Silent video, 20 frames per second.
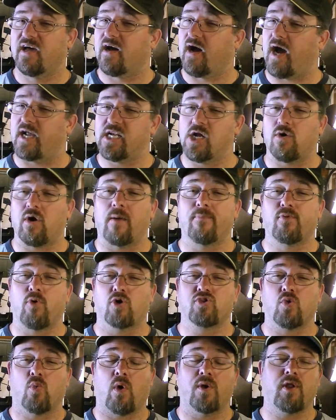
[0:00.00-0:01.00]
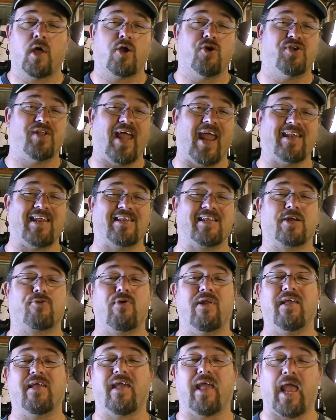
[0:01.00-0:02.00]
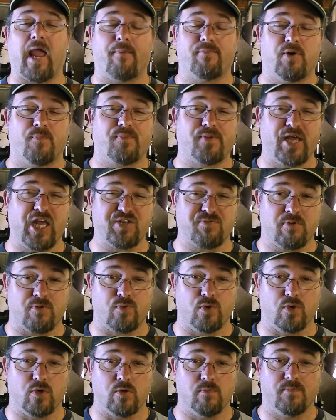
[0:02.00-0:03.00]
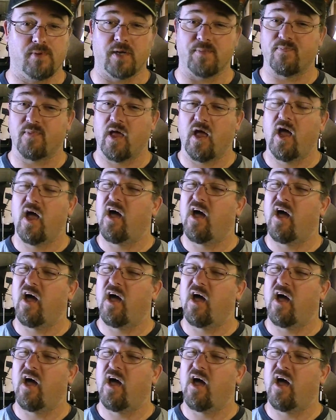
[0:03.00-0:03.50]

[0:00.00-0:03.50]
I know I broke the 180 degree camera placement rule, but